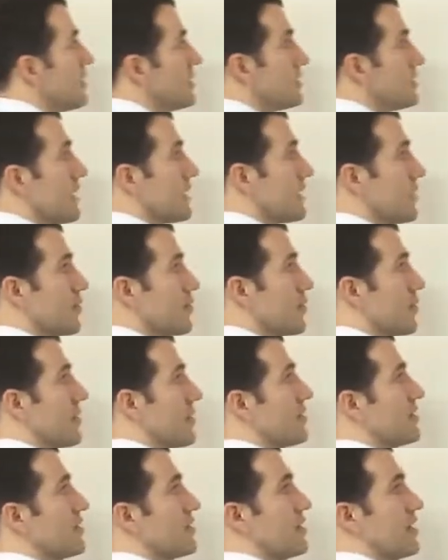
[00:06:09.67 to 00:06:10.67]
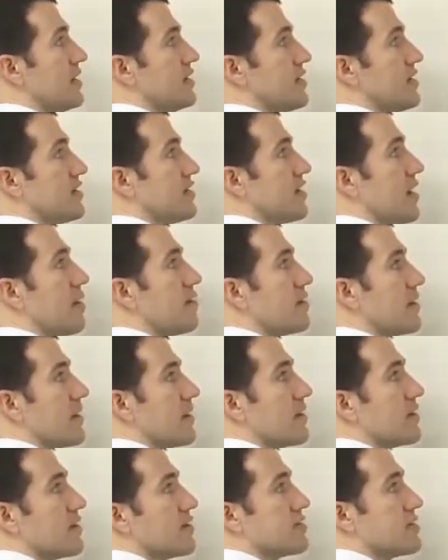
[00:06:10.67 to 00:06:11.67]
the second one in the
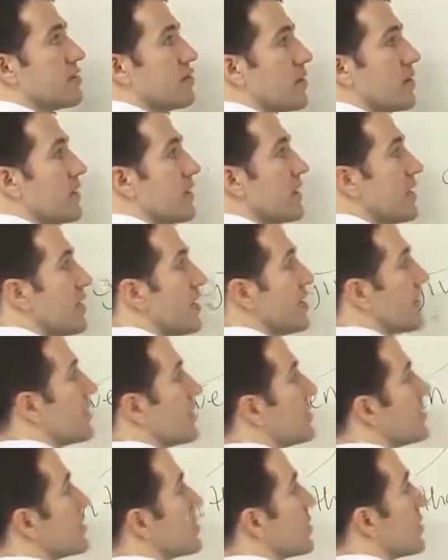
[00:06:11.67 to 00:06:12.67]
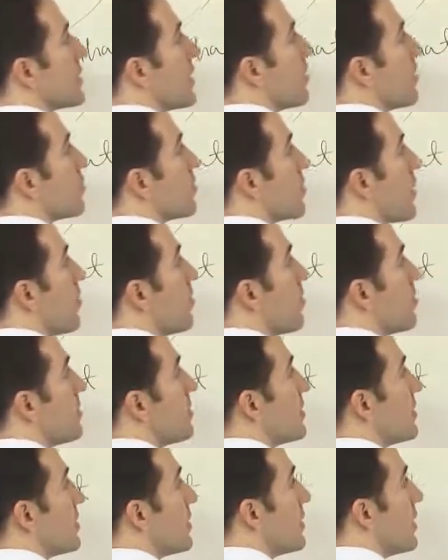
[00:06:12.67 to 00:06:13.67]
denominator is the one here, so we're going to have
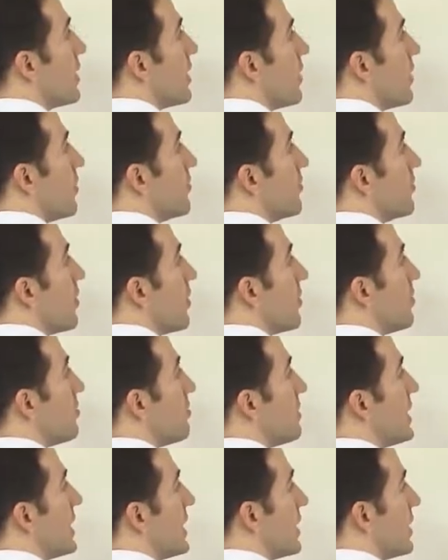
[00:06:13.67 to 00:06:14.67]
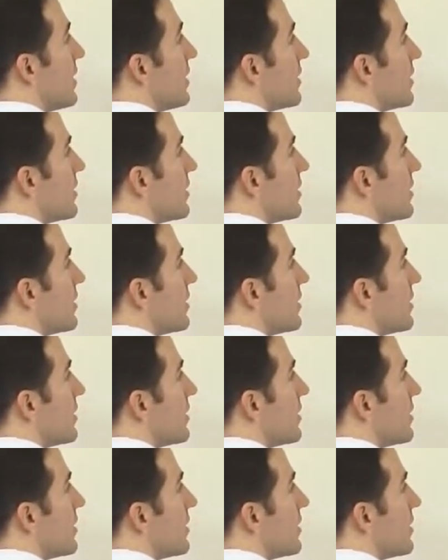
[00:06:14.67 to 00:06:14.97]
probability of B.